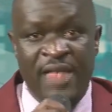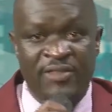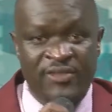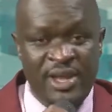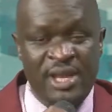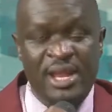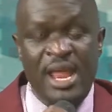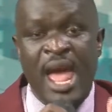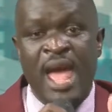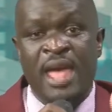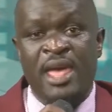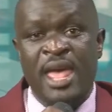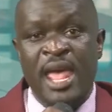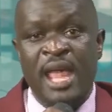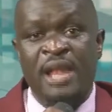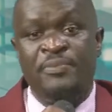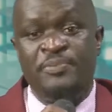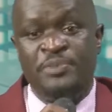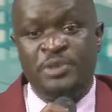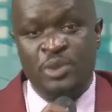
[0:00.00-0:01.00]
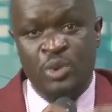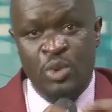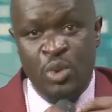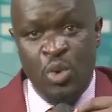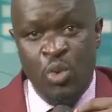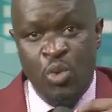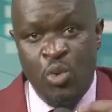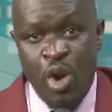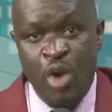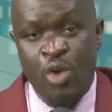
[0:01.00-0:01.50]
and then I help you
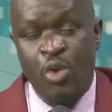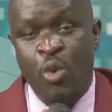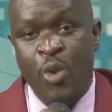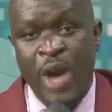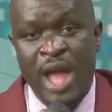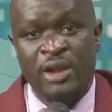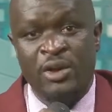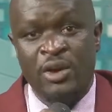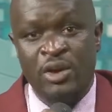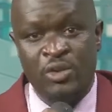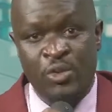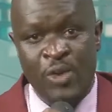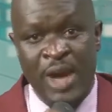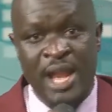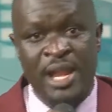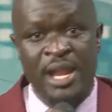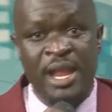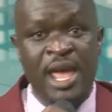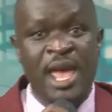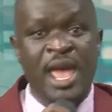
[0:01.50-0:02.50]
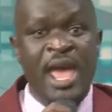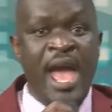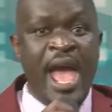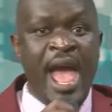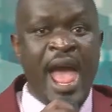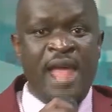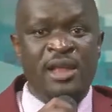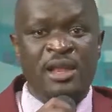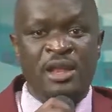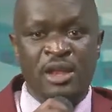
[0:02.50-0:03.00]
work one-on-one.
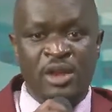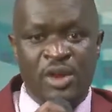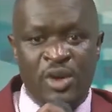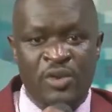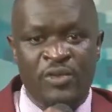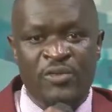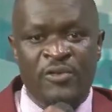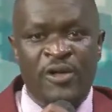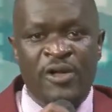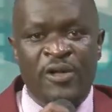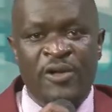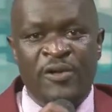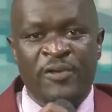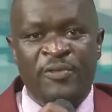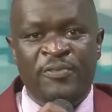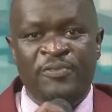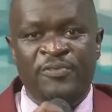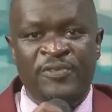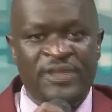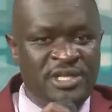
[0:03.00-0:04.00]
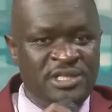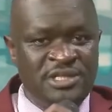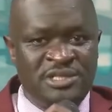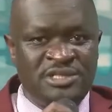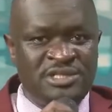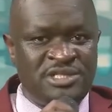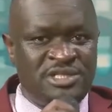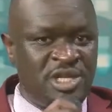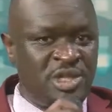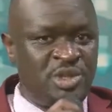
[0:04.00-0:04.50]
I know this
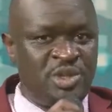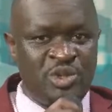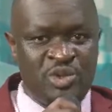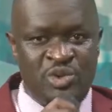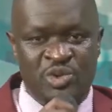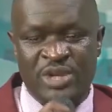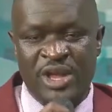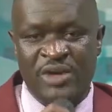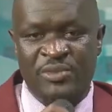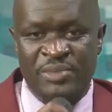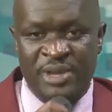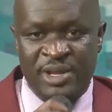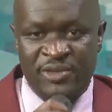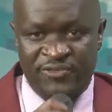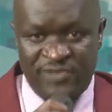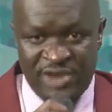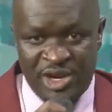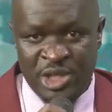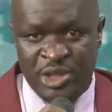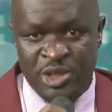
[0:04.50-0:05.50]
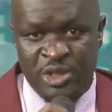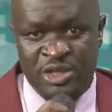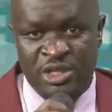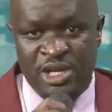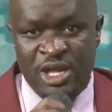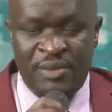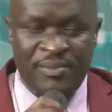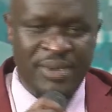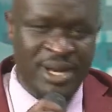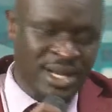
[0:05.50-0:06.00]
session could have been very short,
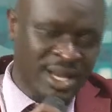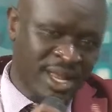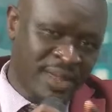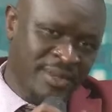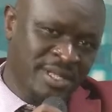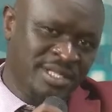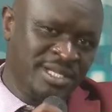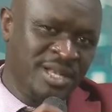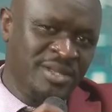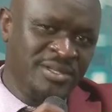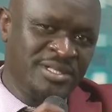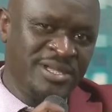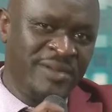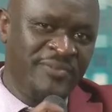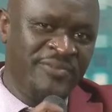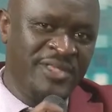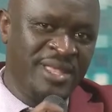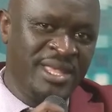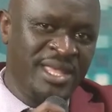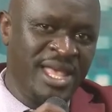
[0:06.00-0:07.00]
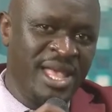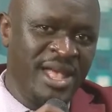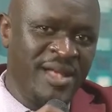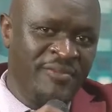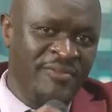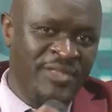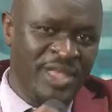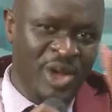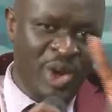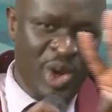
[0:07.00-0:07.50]
but let me tell you something.
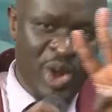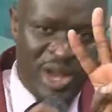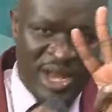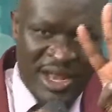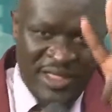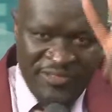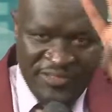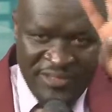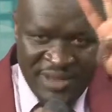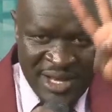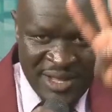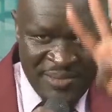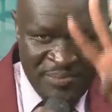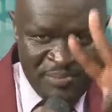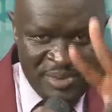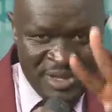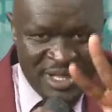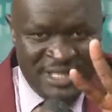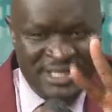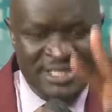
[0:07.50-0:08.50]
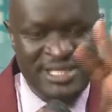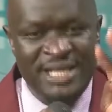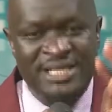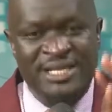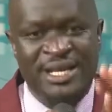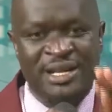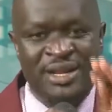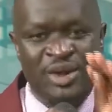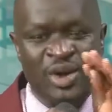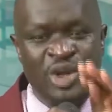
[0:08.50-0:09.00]
The only 3 P's that
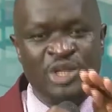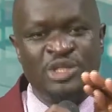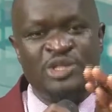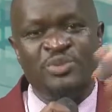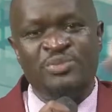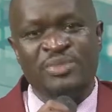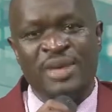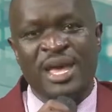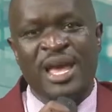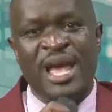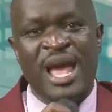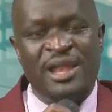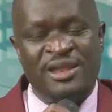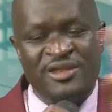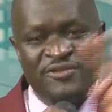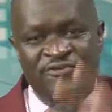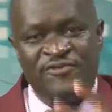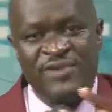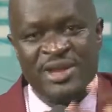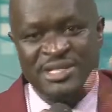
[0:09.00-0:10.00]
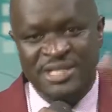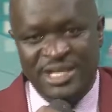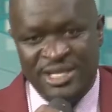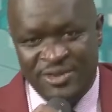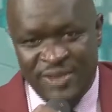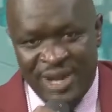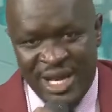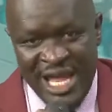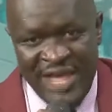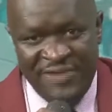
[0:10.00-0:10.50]
are going to make a difference in
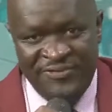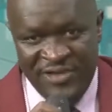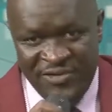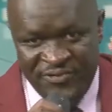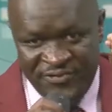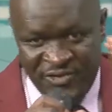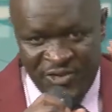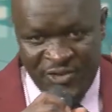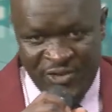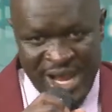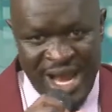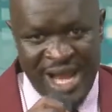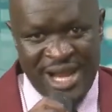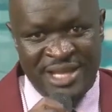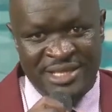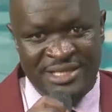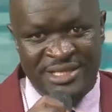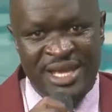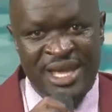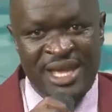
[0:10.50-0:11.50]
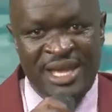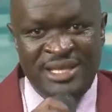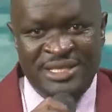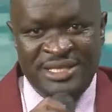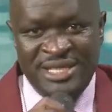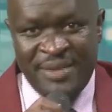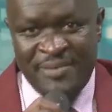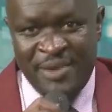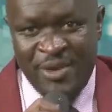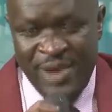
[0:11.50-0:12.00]
your life, if you realize, is
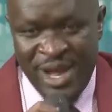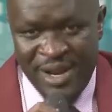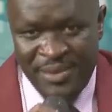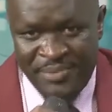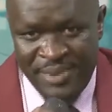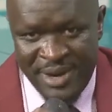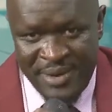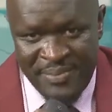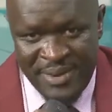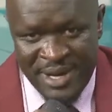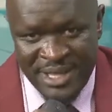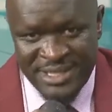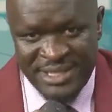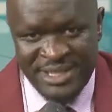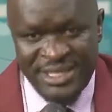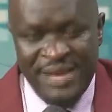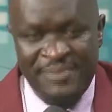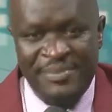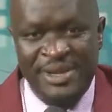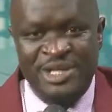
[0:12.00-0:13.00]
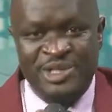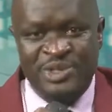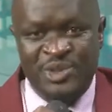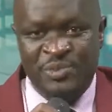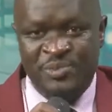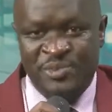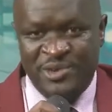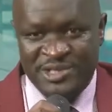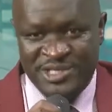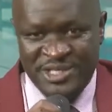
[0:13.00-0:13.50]
number 1, purpose, number 2,
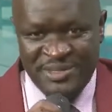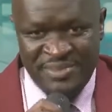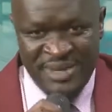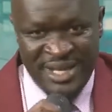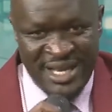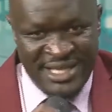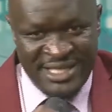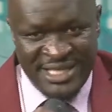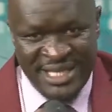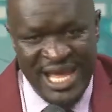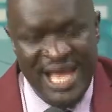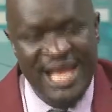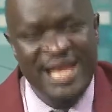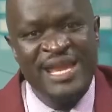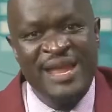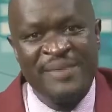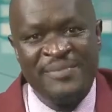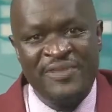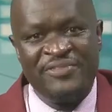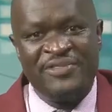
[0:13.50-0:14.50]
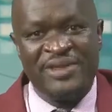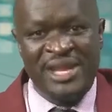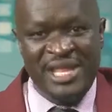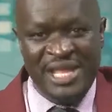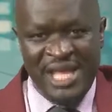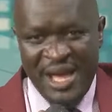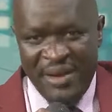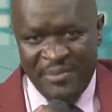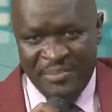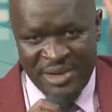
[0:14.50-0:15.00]
possibility, number 3,
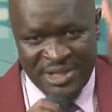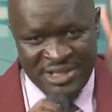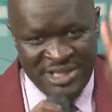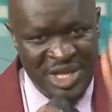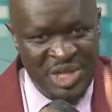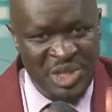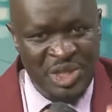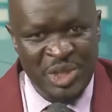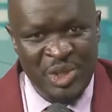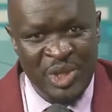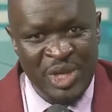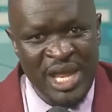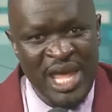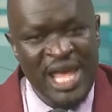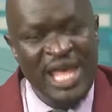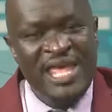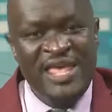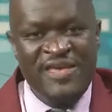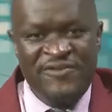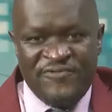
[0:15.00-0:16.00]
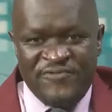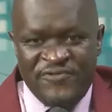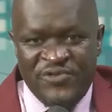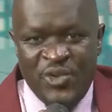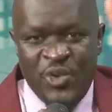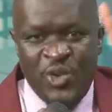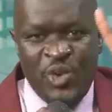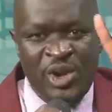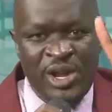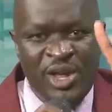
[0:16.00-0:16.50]
potential. If
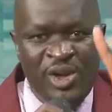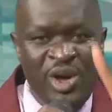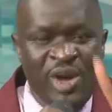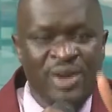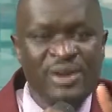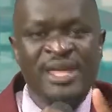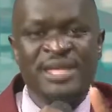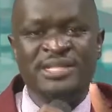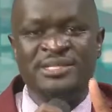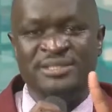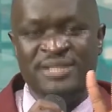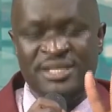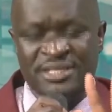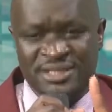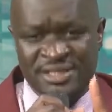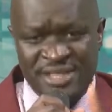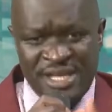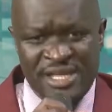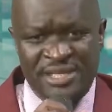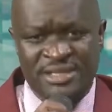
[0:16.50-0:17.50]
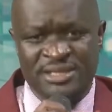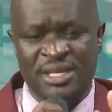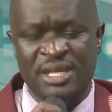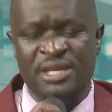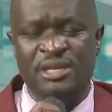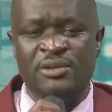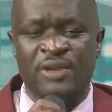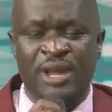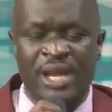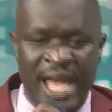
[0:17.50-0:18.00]
you recognize these things
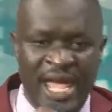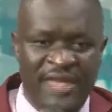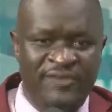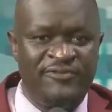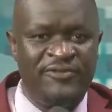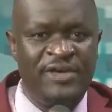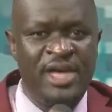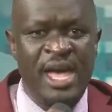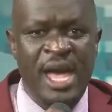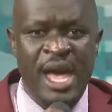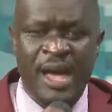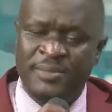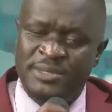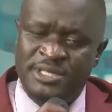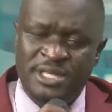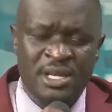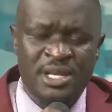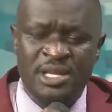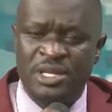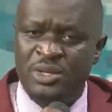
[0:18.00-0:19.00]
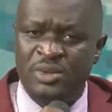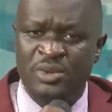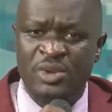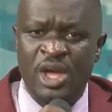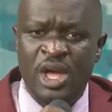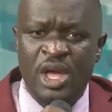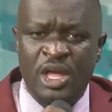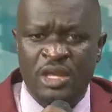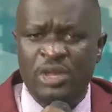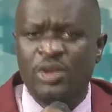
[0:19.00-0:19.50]
in your life, I'm telling you,
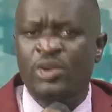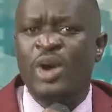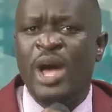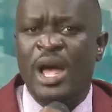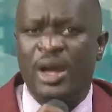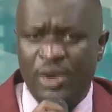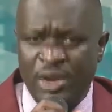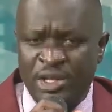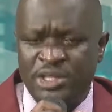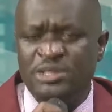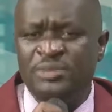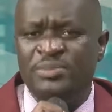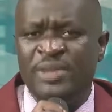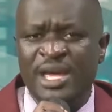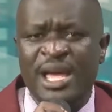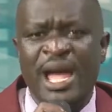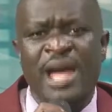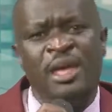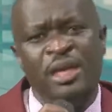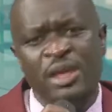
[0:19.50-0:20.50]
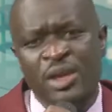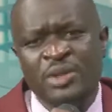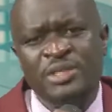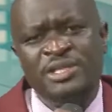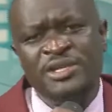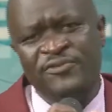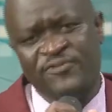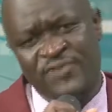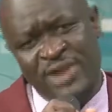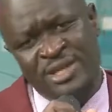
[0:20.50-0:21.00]
you are going to make a huge
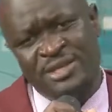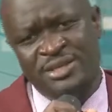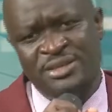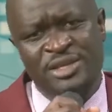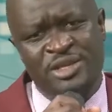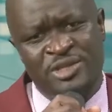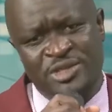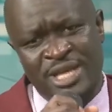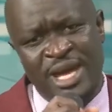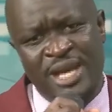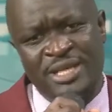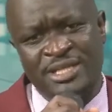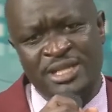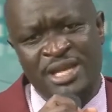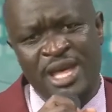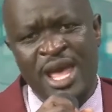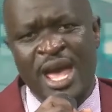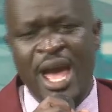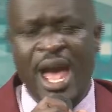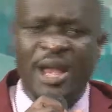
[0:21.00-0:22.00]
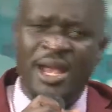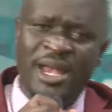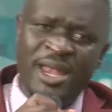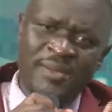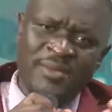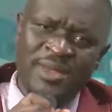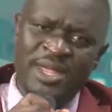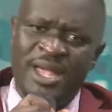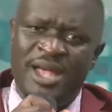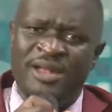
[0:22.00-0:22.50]
difference in the society. And
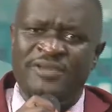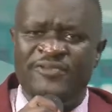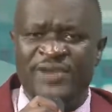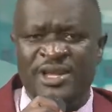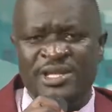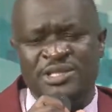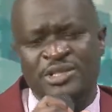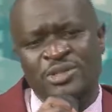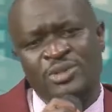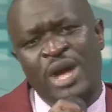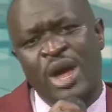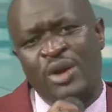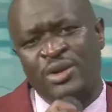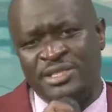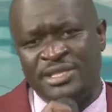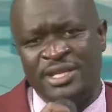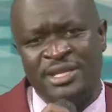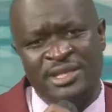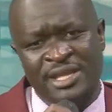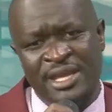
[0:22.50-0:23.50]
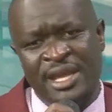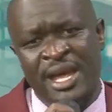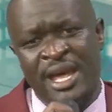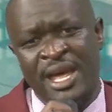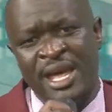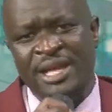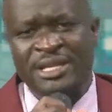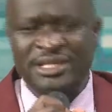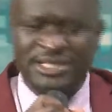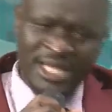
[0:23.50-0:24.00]
let me advise you outside there,
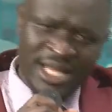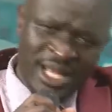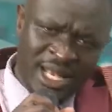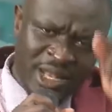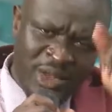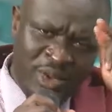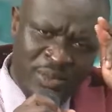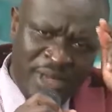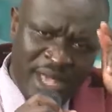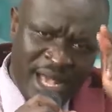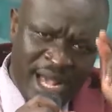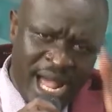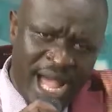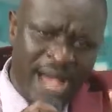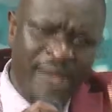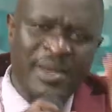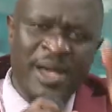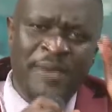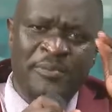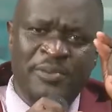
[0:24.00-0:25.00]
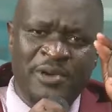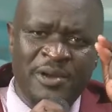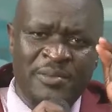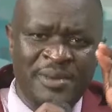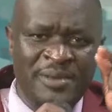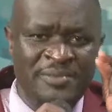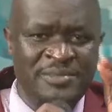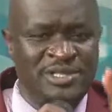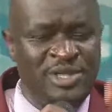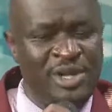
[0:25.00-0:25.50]
till you become a
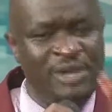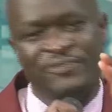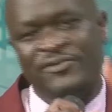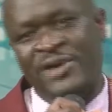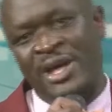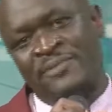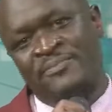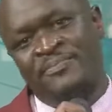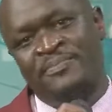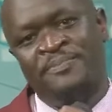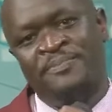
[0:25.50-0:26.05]
problem solver,